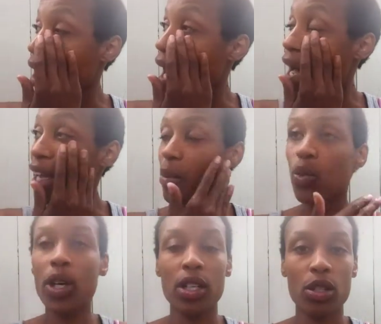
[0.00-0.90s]
I
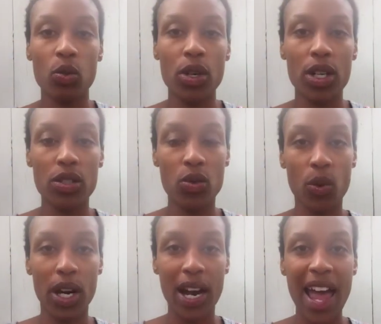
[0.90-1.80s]
am one of the ones
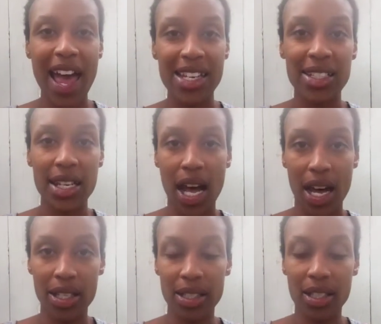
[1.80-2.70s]
where it has not.